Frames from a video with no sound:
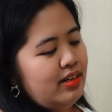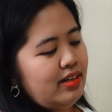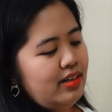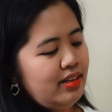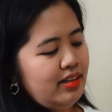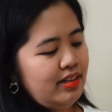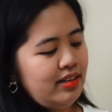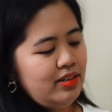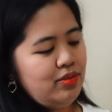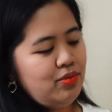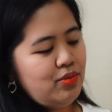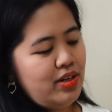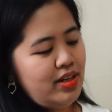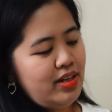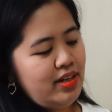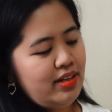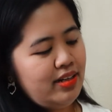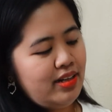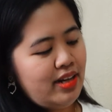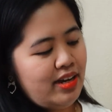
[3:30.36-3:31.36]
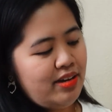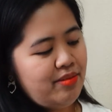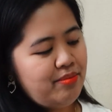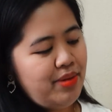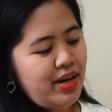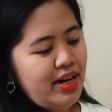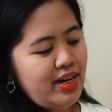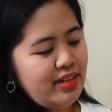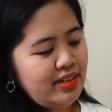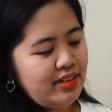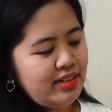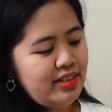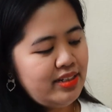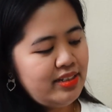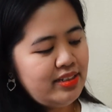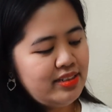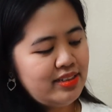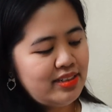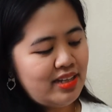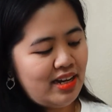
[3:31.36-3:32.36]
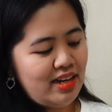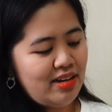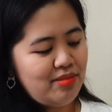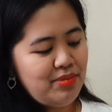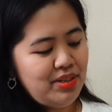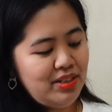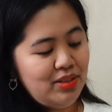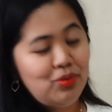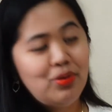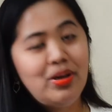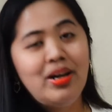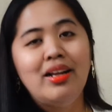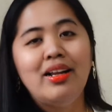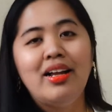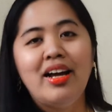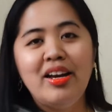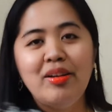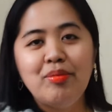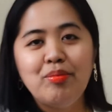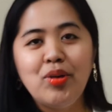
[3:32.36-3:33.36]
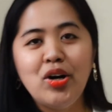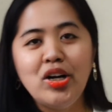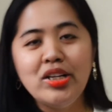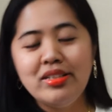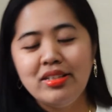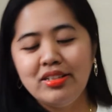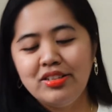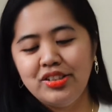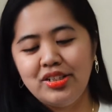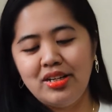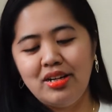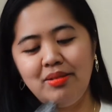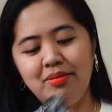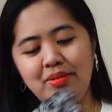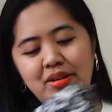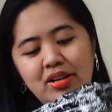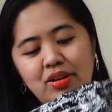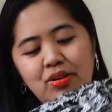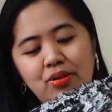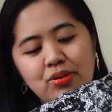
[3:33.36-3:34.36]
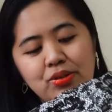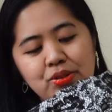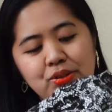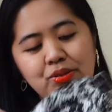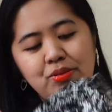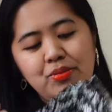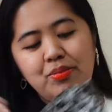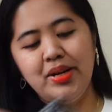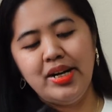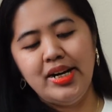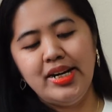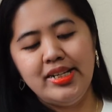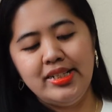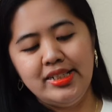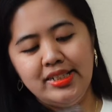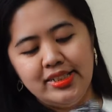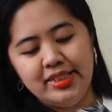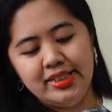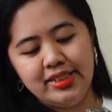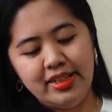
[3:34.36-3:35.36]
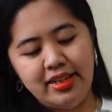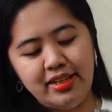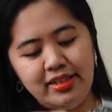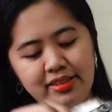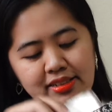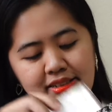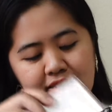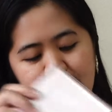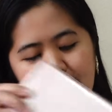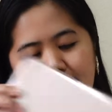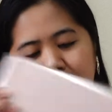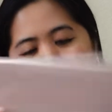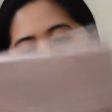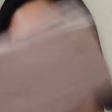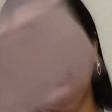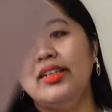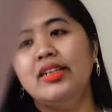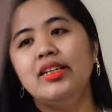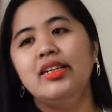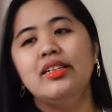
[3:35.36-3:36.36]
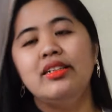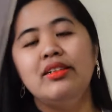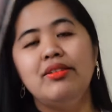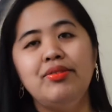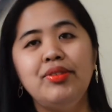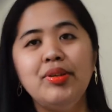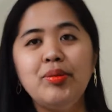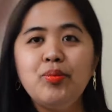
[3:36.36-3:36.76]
And while I buy this, while I bought the tab, I also buy this casing. Which